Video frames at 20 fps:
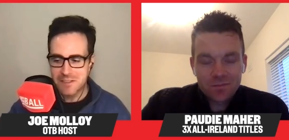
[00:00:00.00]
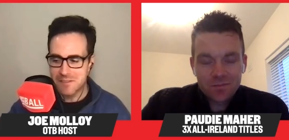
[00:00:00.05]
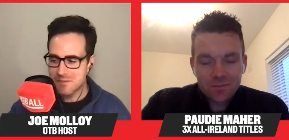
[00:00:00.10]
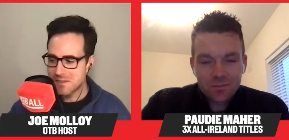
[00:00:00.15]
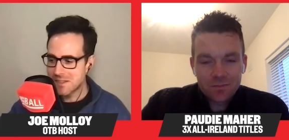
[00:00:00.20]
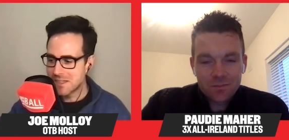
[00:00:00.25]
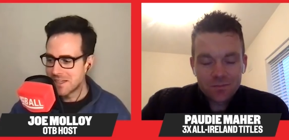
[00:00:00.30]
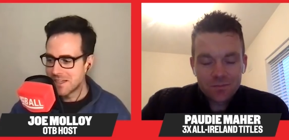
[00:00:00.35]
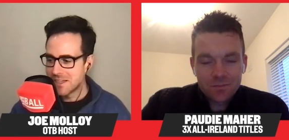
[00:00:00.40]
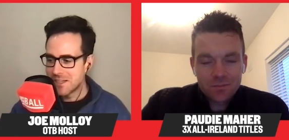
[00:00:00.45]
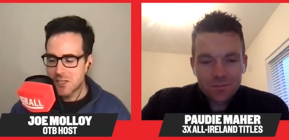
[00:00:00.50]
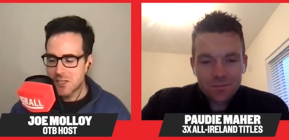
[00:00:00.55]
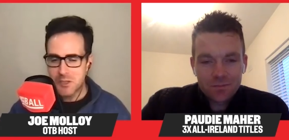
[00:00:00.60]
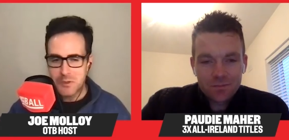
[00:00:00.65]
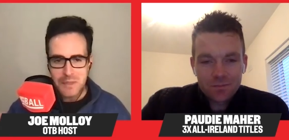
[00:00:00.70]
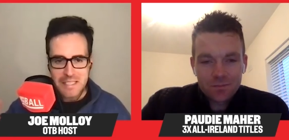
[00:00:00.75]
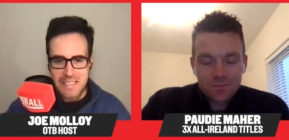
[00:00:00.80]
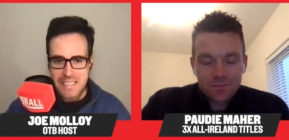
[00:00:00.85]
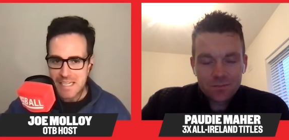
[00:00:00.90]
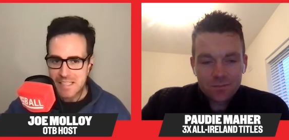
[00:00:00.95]
Speaker 1: and your
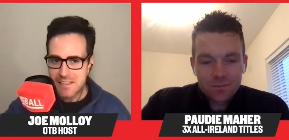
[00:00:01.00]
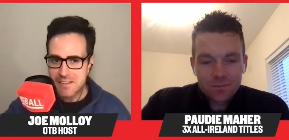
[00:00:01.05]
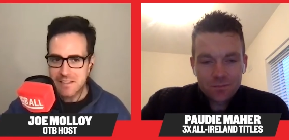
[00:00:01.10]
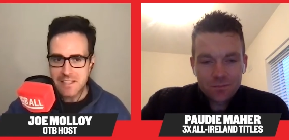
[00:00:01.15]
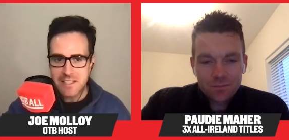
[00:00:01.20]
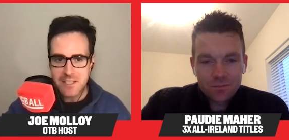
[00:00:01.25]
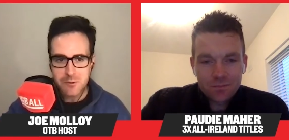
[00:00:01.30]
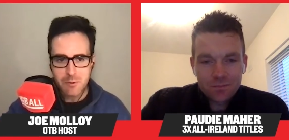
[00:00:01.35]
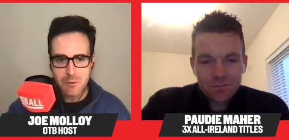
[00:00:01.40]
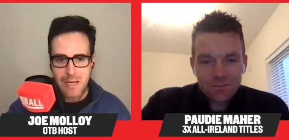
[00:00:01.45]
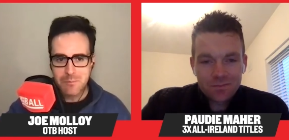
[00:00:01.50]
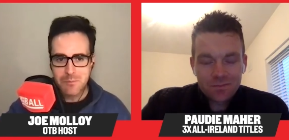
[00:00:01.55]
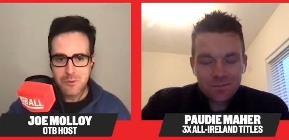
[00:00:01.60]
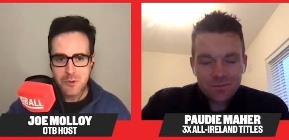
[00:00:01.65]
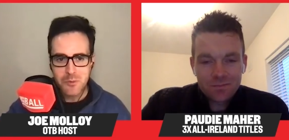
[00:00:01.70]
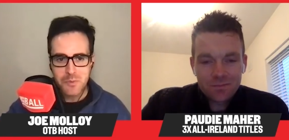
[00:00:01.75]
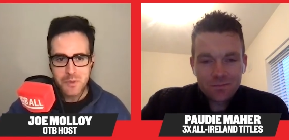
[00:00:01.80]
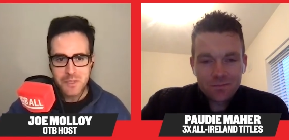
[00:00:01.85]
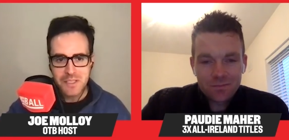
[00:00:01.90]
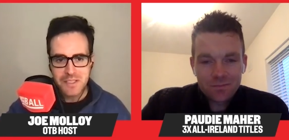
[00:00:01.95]
identity is wrapped
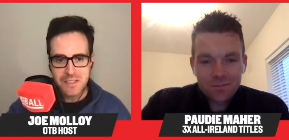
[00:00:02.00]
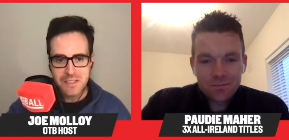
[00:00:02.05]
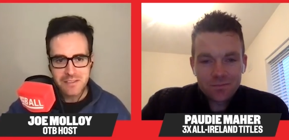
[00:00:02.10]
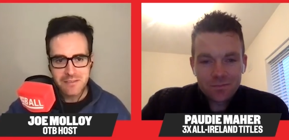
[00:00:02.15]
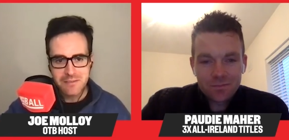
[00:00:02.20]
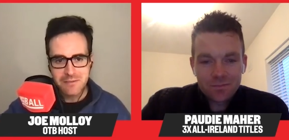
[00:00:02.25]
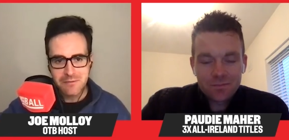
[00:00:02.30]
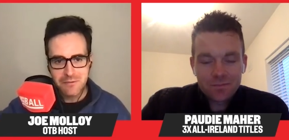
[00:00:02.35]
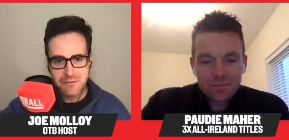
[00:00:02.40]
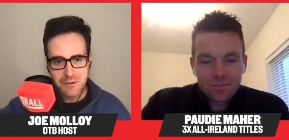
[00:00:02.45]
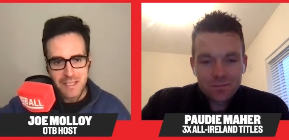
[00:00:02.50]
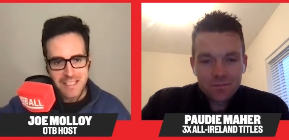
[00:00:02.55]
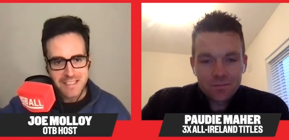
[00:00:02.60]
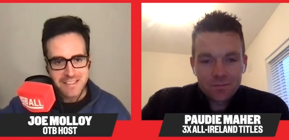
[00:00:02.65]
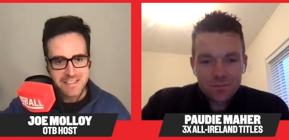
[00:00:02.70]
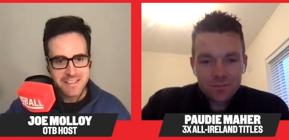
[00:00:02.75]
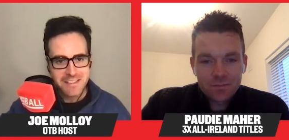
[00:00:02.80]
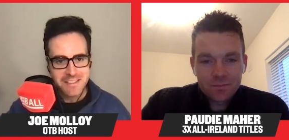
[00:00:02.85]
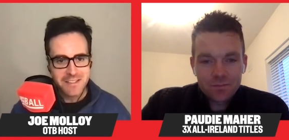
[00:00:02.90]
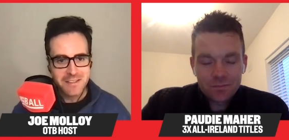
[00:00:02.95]
up in it. And for that
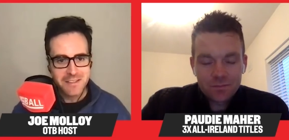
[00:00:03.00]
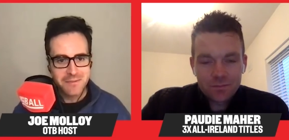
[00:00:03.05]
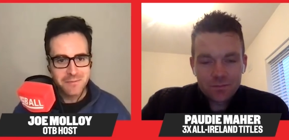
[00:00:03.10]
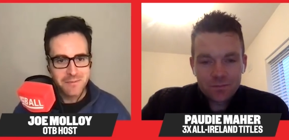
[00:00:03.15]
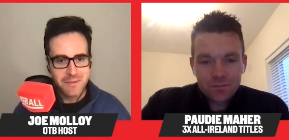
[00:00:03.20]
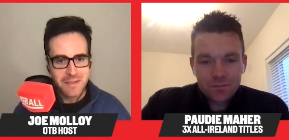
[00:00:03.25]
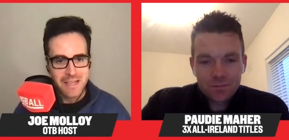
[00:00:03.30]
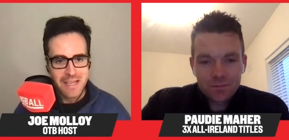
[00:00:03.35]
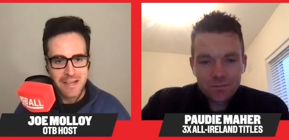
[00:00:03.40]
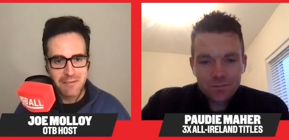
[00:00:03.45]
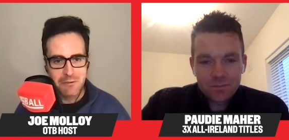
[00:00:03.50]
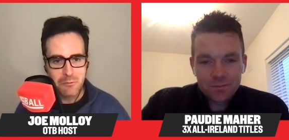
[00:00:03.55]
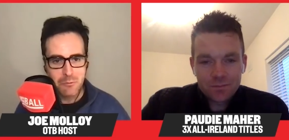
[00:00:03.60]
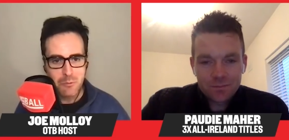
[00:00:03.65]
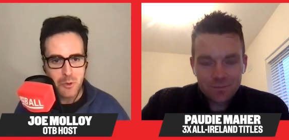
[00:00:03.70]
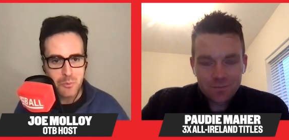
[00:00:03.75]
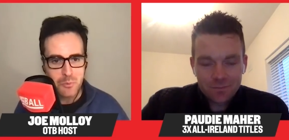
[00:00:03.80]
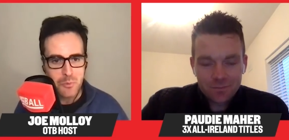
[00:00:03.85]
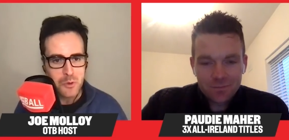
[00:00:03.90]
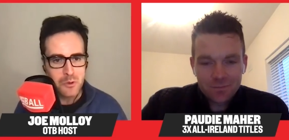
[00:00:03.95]
to have the
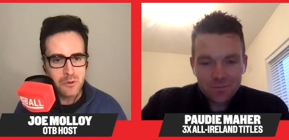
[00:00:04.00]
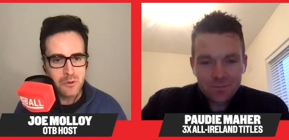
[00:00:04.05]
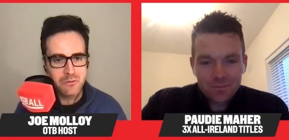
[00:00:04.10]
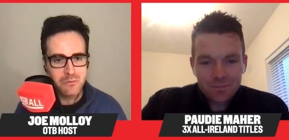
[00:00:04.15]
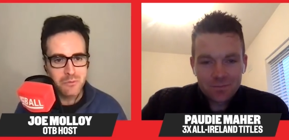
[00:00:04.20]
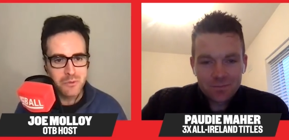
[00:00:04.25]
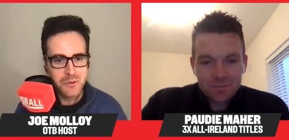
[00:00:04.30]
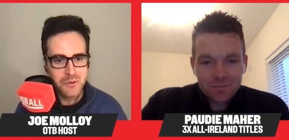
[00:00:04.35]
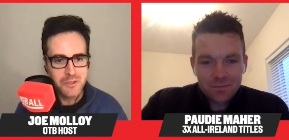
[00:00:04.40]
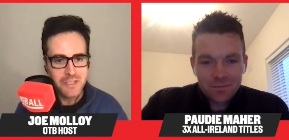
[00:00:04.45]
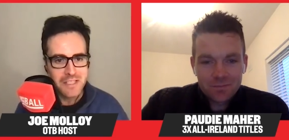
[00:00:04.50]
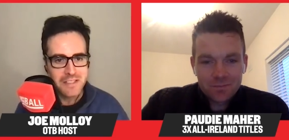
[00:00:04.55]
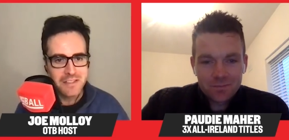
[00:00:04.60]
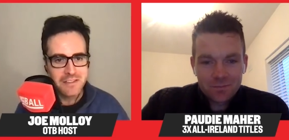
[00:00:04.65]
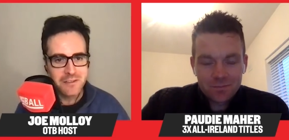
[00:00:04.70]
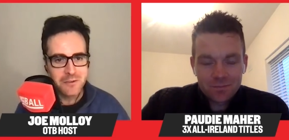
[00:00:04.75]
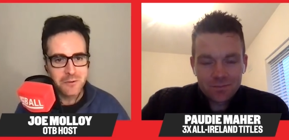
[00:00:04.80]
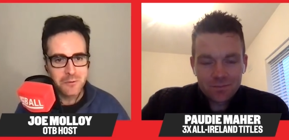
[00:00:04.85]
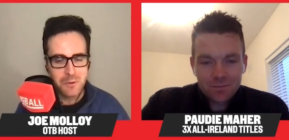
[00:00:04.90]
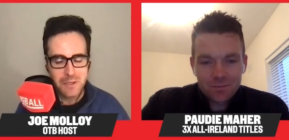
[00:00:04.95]
rug pulled from underneath
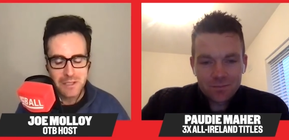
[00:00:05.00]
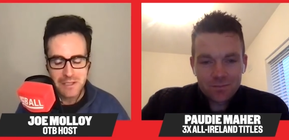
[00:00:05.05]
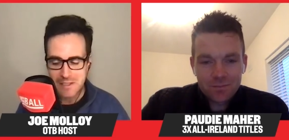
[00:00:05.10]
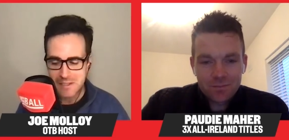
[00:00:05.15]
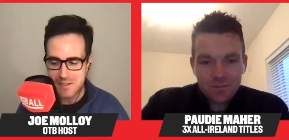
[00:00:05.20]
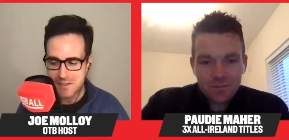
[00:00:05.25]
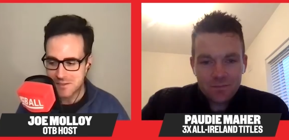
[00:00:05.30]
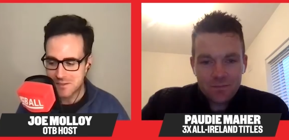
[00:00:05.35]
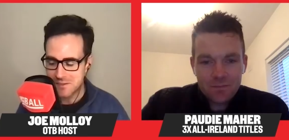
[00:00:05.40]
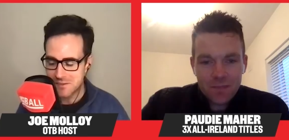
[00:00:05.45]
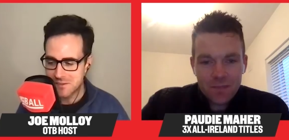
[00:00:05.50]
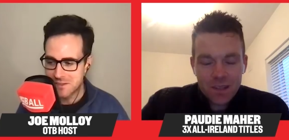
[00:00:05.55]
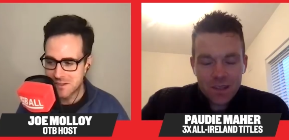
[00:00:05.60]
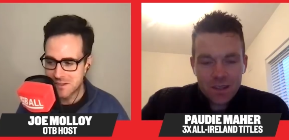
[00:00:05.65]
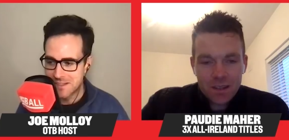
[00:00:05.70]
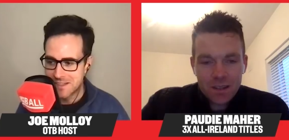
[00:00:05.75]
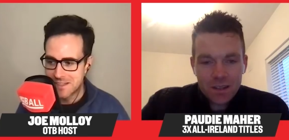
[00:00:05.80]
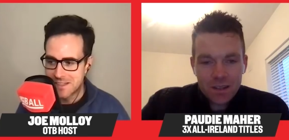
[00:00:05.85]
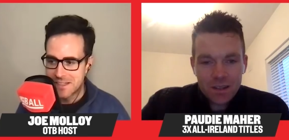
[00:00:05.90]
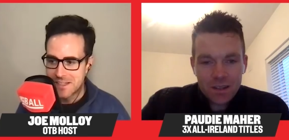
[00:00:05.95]
so quickly is
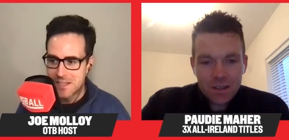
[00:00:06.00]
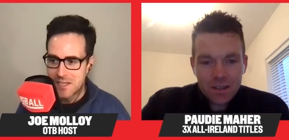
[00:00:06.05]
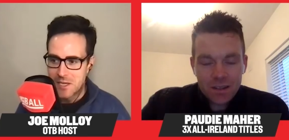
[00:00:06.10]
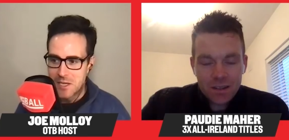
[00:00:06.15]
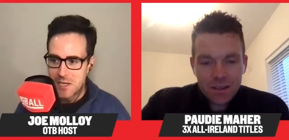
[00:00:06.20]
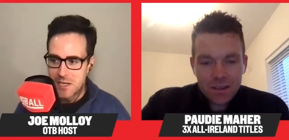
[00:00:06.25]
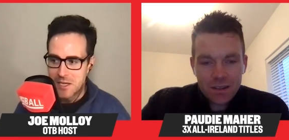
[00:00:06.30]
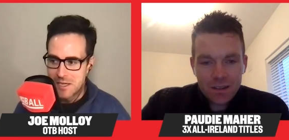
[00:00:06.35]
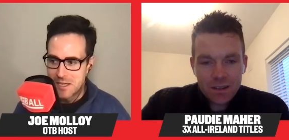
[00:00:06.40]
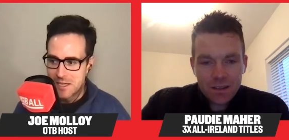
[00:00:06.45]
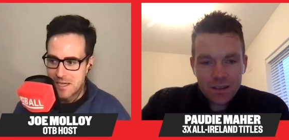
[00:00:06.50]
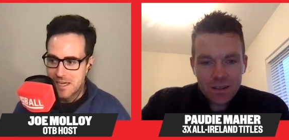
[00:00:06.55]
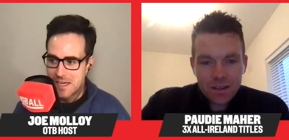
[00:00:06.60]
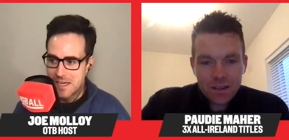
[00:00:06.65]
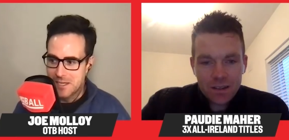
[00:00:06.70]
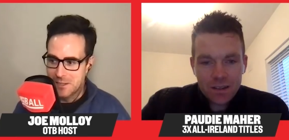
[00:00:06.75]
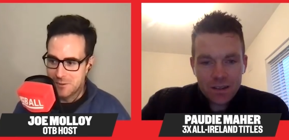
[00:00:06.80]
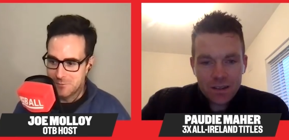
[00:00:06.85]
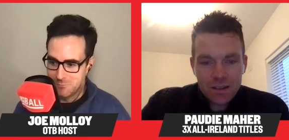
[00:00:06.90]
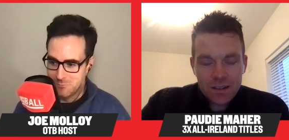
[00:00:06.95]

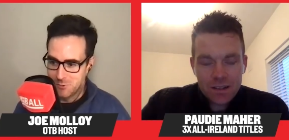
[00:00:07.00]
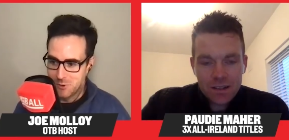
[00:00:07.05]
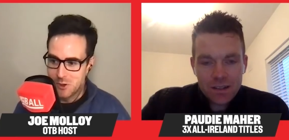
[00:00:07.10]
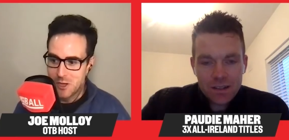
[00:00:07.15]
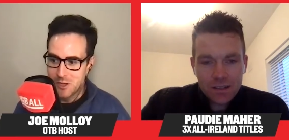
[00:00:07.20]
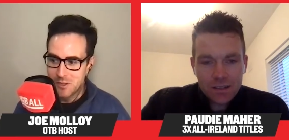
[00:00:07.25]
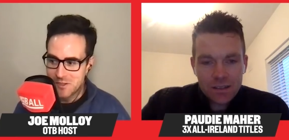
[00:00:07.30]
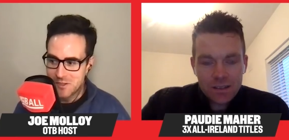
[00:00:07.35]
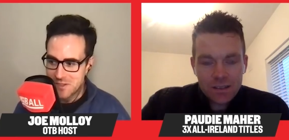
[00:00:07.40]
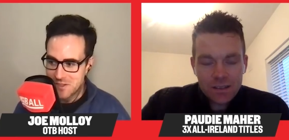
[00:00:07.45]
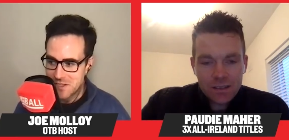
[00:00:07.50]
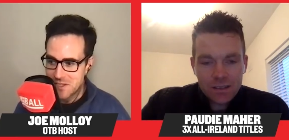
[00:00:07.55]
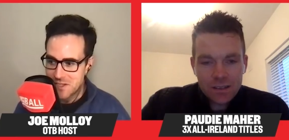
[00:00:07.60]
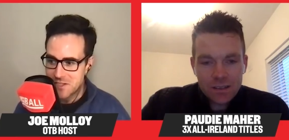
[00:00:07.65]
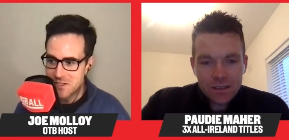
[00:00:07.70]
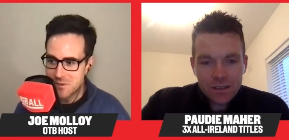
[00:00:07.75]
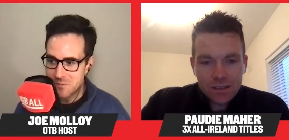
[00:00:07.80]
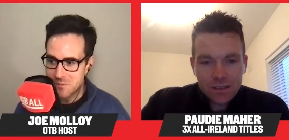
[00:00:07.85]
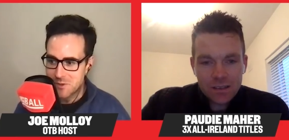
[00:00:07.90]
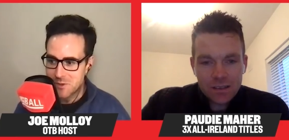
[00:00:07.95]
uh, shock to the
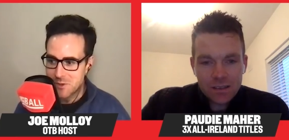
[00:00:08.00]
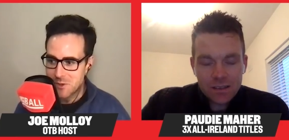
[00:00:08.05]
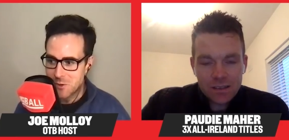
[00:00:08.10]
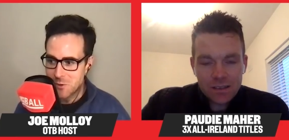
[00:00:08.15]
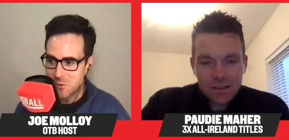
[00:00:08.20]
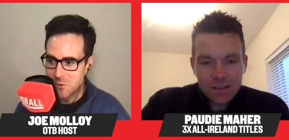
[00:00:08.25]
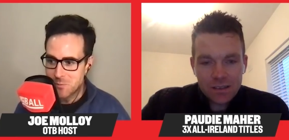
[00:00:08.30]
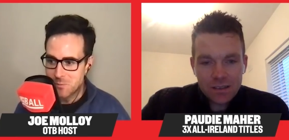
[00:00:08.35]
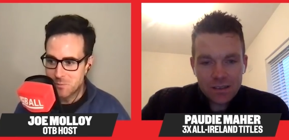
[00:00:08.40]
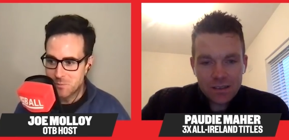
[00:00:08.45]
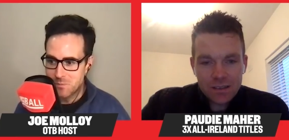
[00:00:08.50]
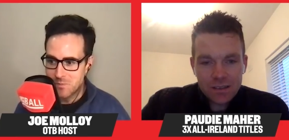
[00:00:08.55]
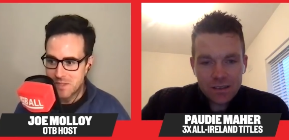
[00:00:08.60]
system. So